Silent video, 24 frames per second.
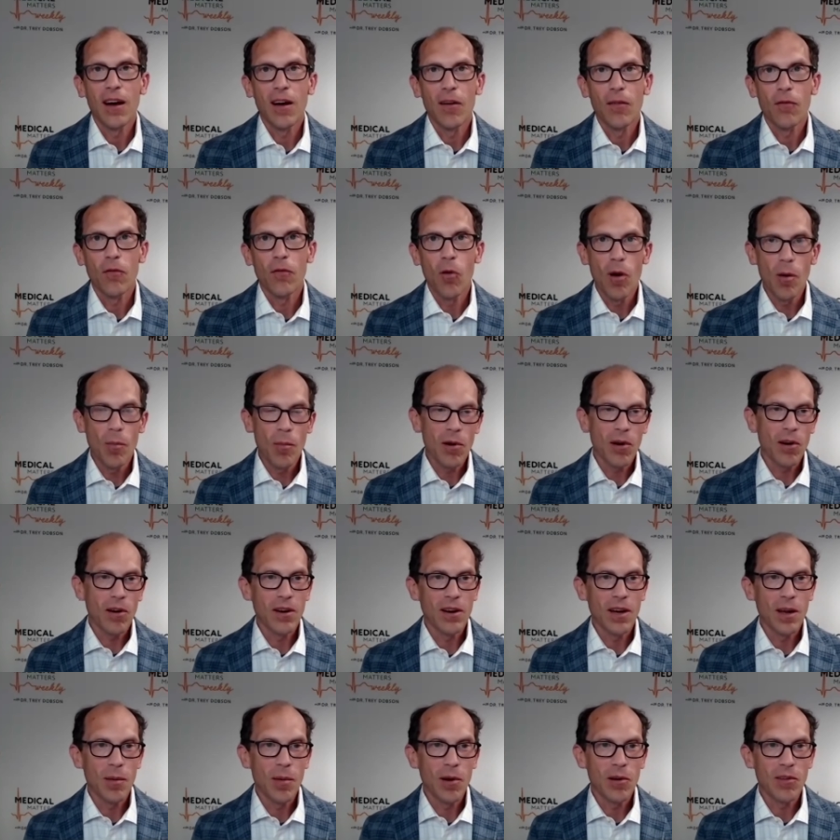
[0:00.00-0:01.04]
Uh,
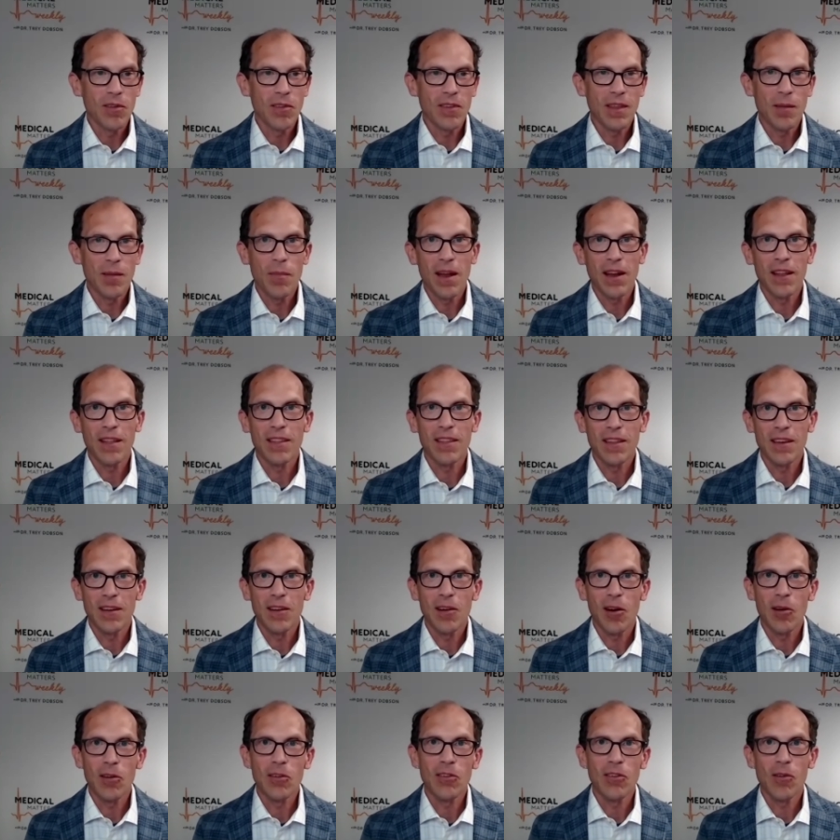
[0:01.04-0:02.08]
former emergency medicine
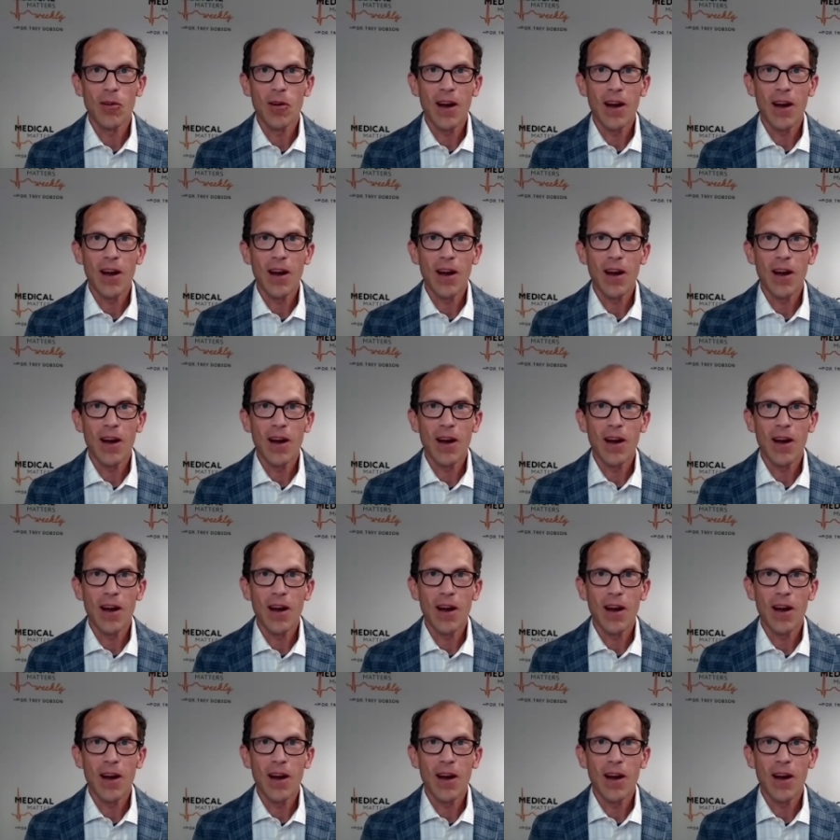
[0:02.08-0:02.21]
nurse,